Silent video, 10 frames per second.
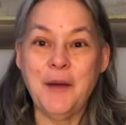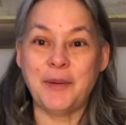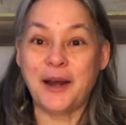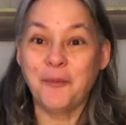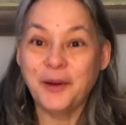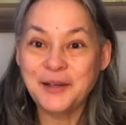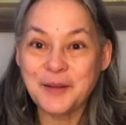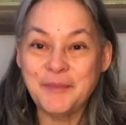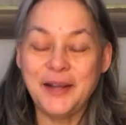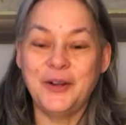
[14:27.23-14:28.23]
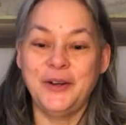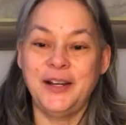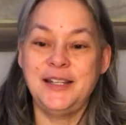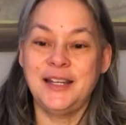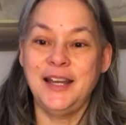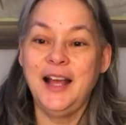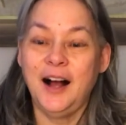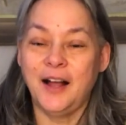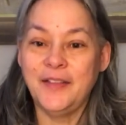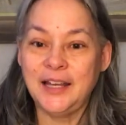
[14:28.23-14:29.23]
But I worked up my courage, and
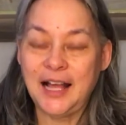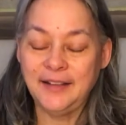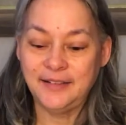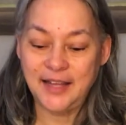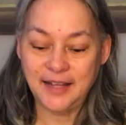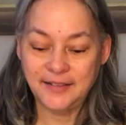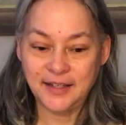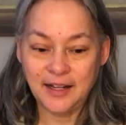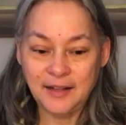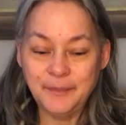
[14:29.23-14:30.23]
on the last day, I said,